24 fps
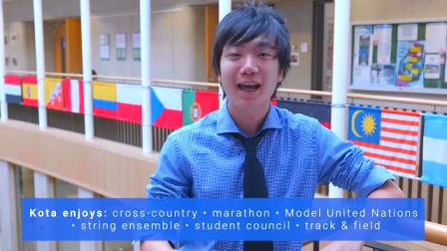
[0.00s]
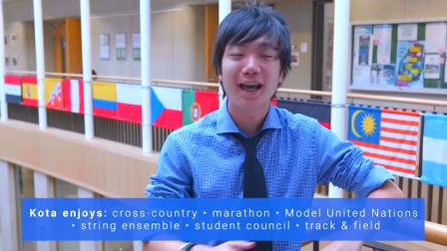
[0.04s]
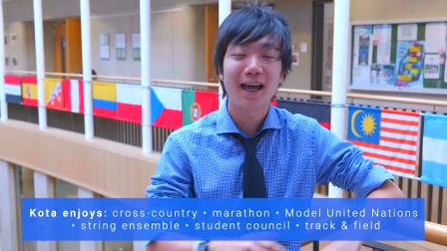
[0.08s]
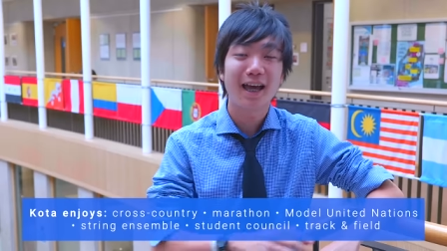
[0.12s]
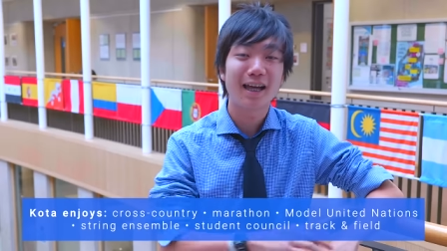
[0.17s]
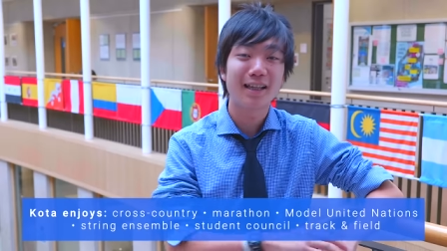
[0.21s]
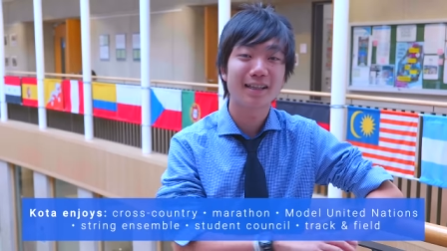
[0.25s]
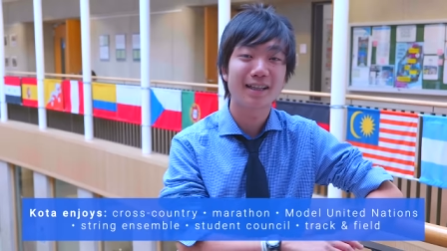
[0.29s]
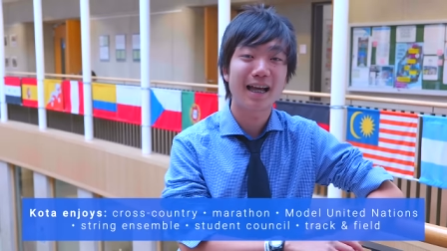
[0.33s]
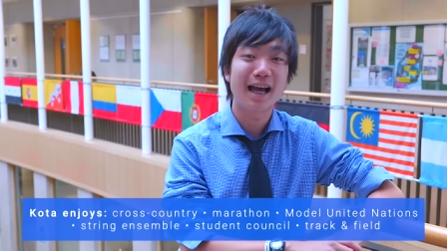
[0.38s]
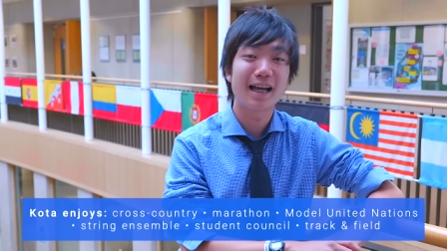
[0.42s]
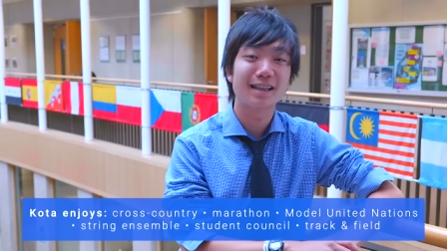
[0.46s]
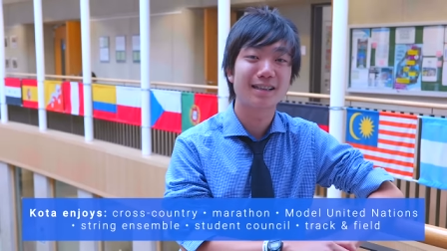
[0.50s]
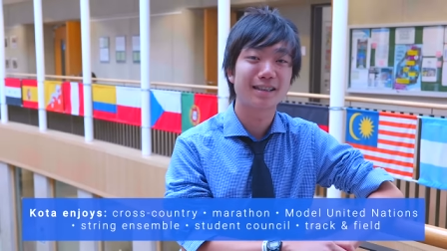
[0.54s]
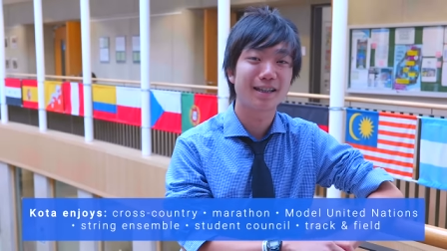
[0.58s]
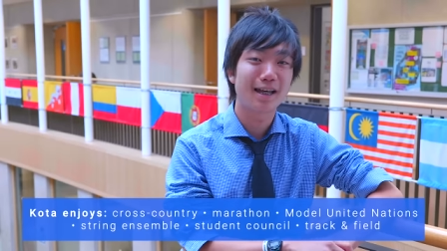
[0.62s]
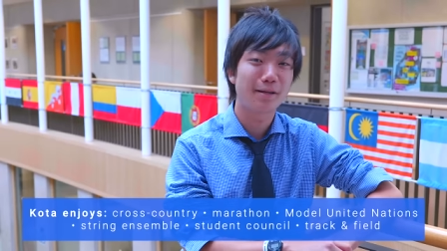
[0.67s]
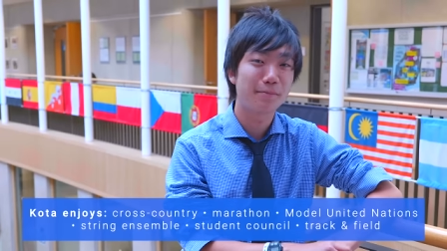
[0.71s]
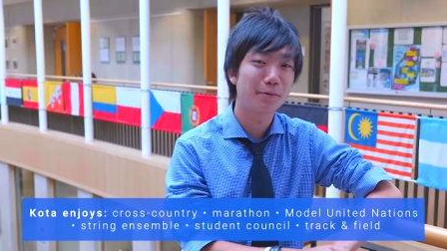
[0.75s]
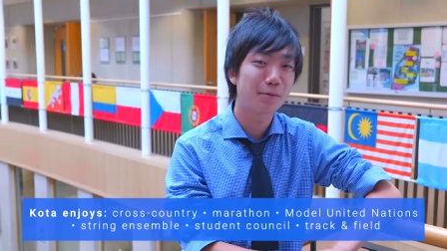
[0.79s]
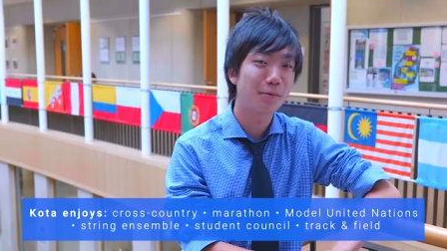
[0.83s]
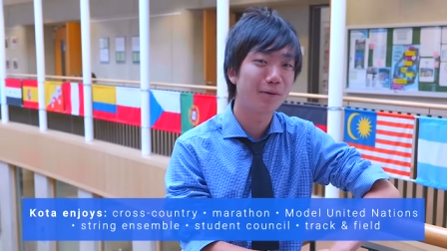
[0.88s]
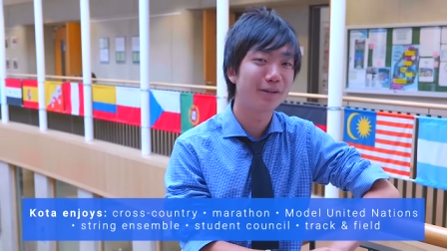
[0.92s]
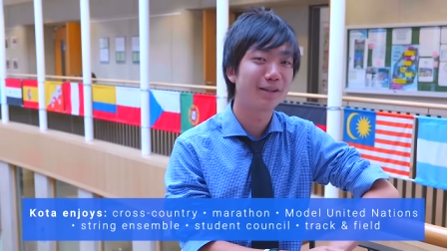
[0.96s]
and as an
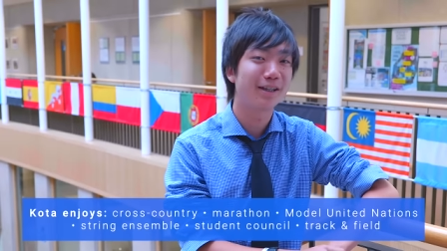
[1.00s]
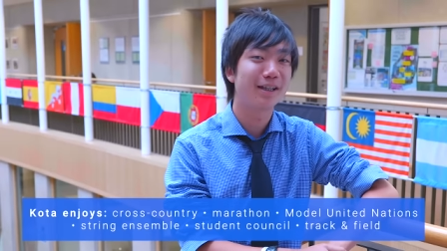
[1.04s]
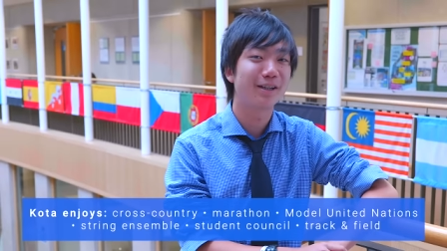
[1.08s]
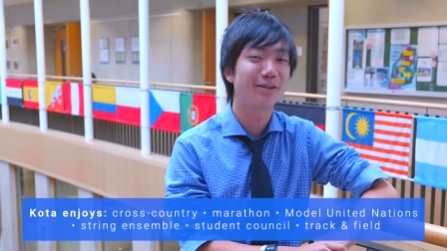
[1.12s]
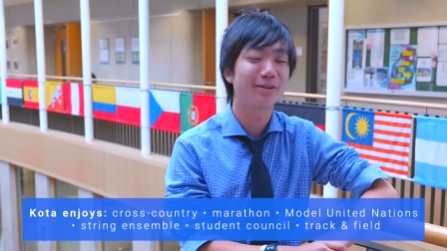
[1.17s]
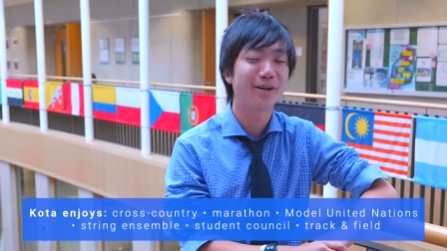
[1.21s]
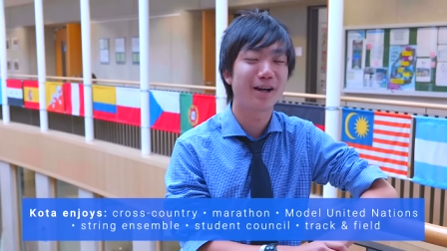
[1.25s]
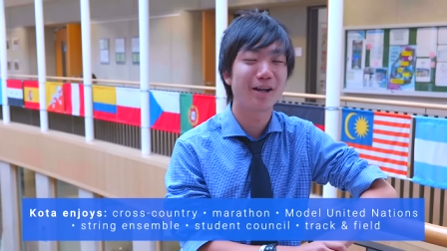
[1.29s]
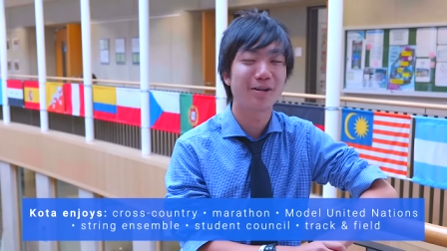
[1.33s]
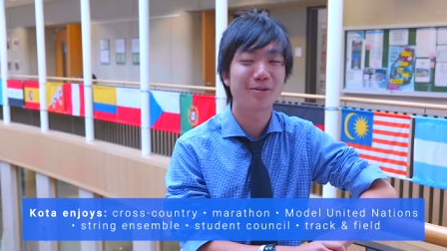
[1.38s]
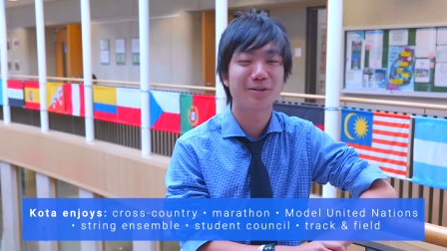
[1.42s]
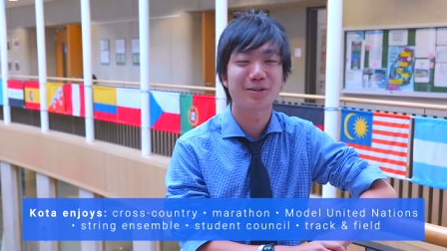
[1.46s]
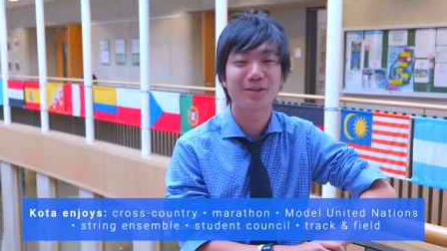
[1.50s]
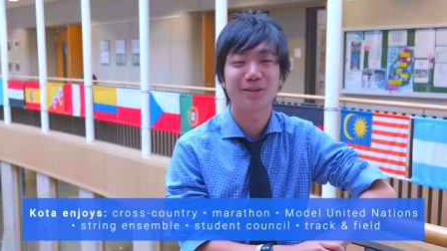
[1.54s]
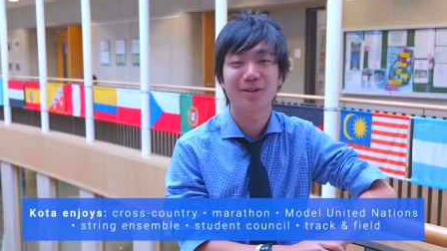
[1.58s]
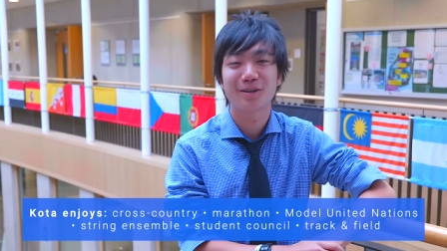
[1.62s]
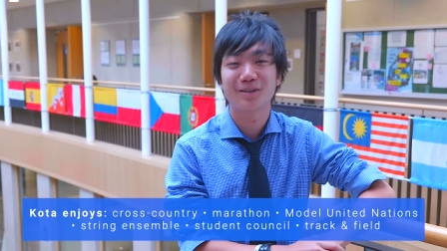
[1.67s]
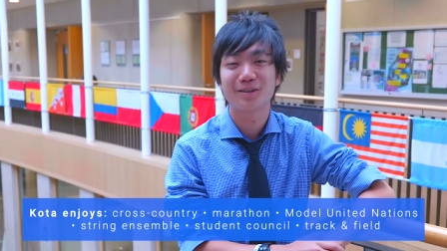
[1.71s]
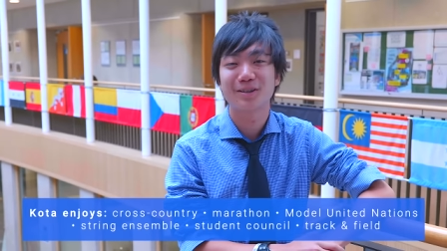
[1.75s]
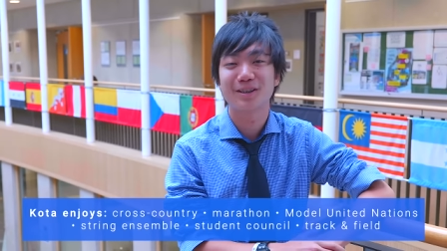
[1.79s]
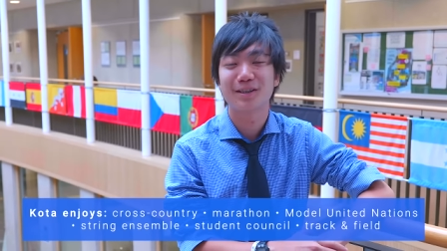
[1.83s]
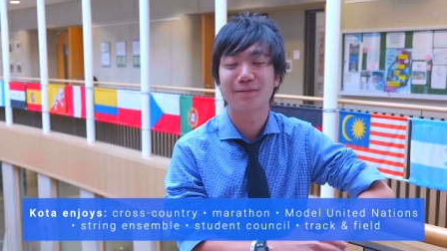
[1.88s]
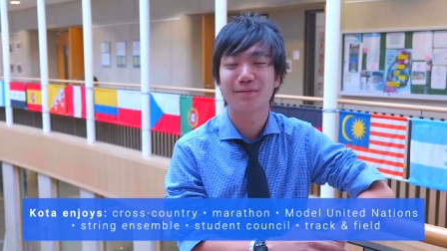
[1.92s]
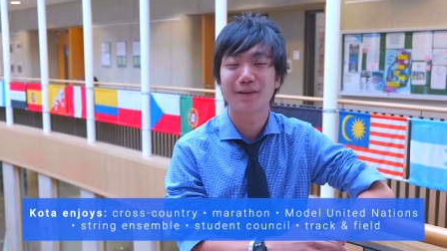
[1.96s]
MUN leader, I also
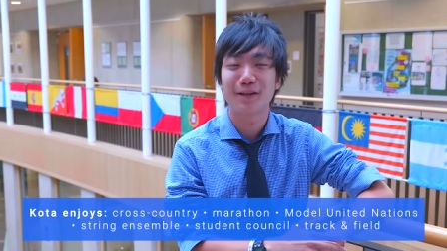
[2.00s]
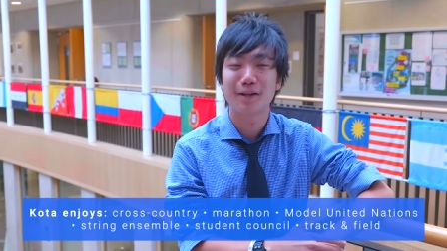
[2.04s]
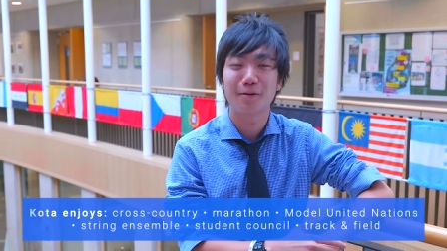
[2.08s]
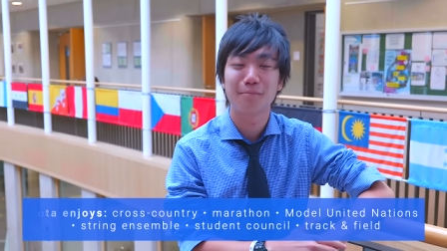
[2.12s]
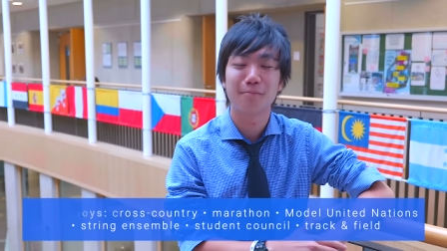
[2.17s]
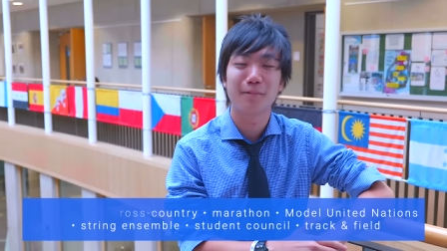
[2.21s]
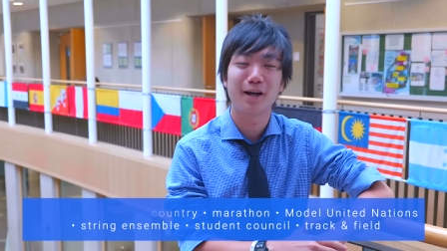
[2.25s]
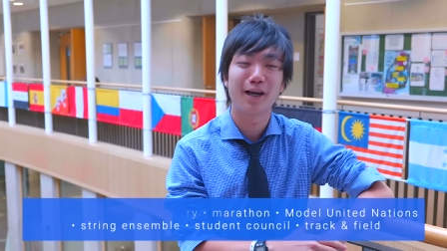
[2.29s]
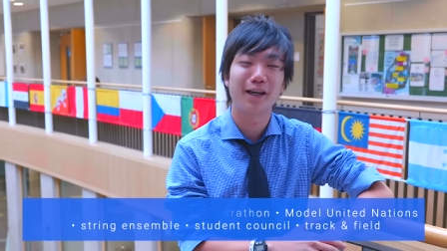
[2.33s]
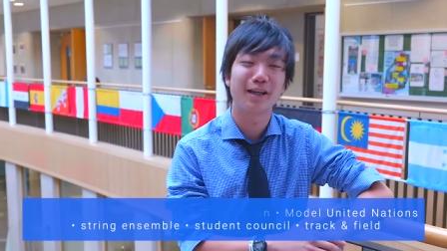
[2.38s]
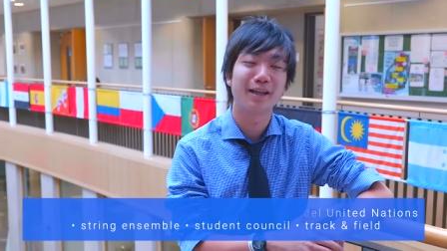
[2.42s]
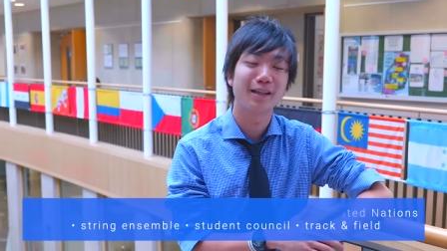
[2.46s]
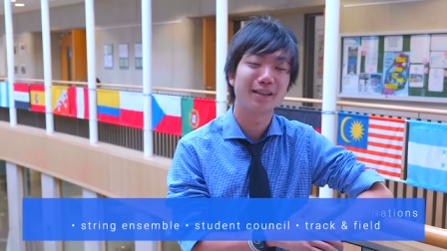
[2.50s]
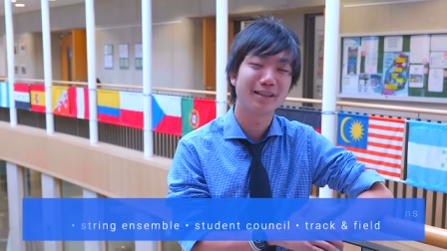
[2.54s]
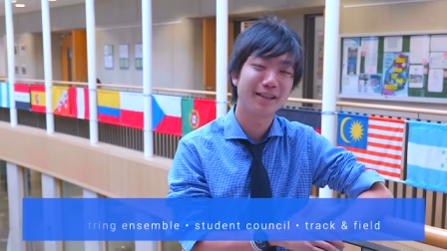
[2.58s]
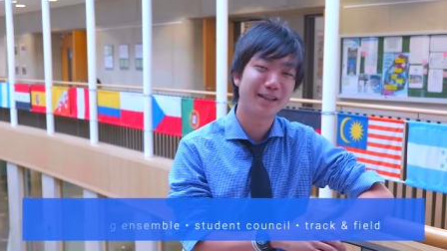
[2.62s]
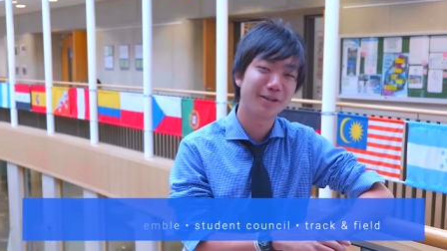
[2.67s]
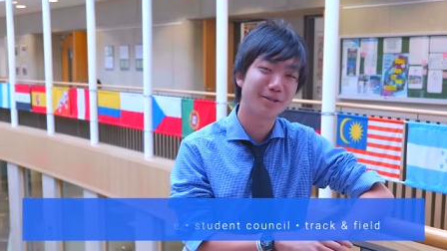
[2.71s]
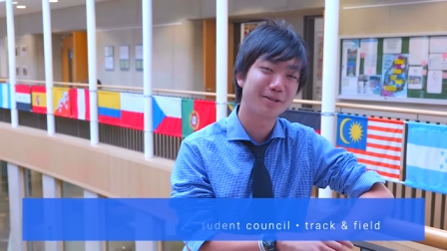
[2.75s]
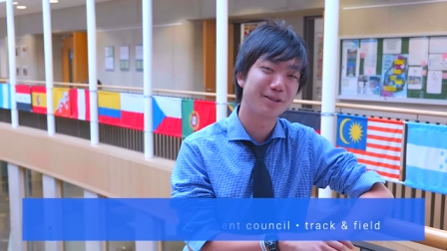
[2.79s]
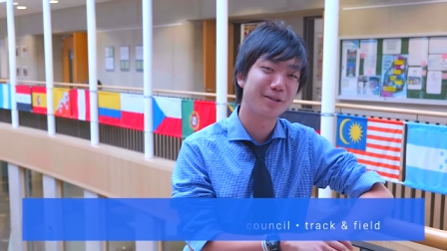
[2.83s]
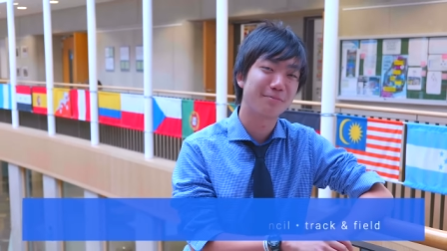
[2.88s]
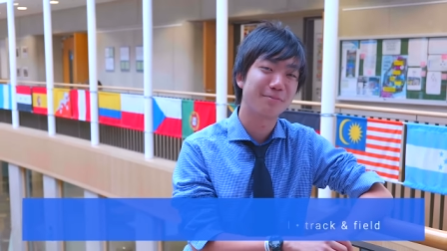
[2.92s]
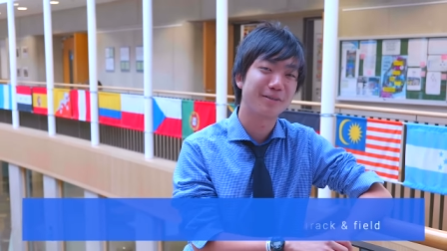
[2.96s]
got to develop my
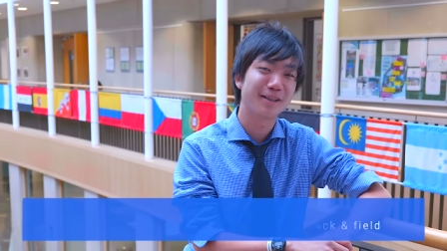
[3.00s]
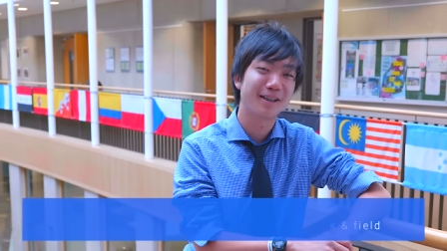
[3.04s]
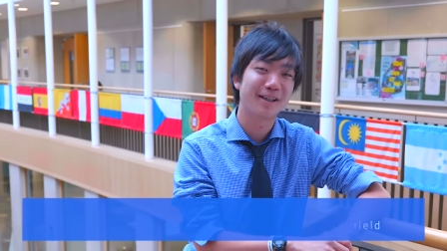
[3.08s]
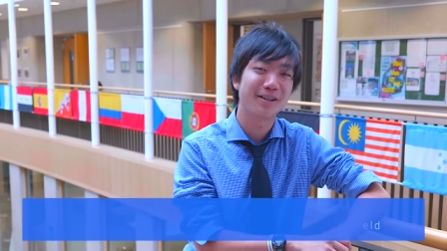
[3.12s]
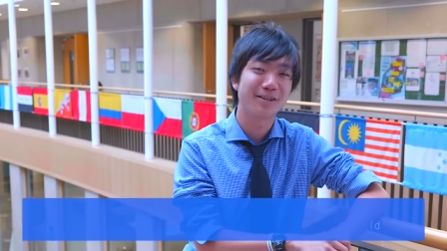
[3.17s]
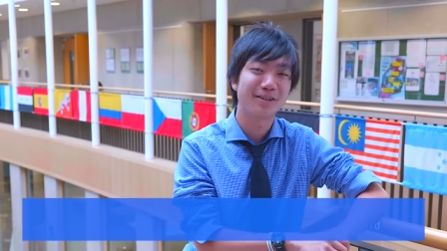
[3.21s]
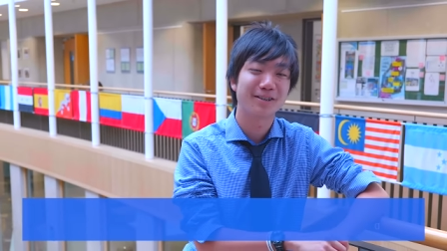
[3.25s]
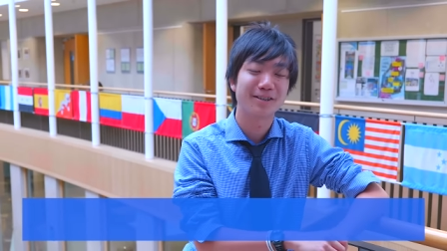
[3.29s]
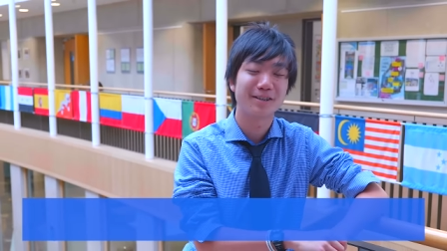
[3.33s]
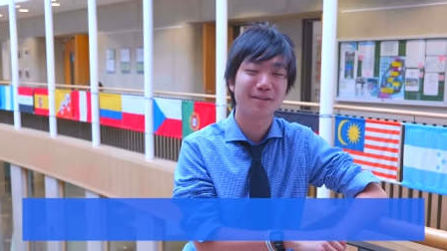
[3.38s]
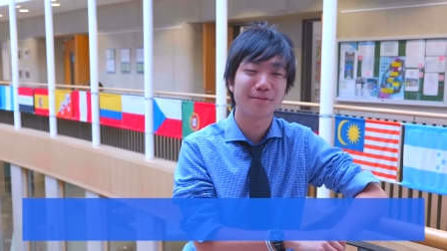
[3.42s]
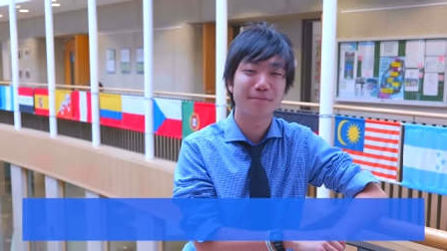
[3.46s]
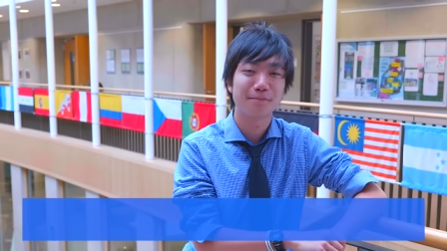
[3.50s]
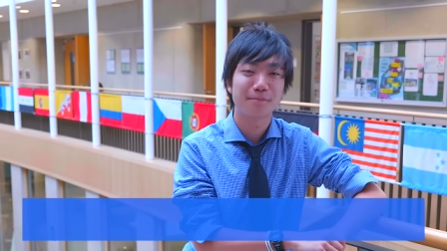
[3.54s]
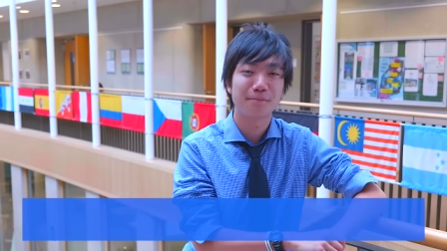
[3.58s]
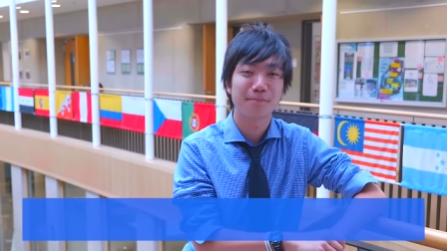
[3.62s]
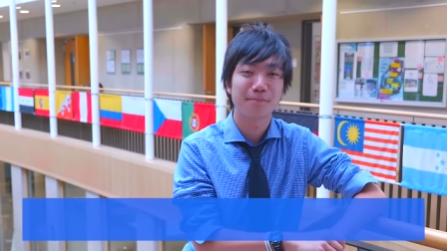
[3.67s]
leadership skills.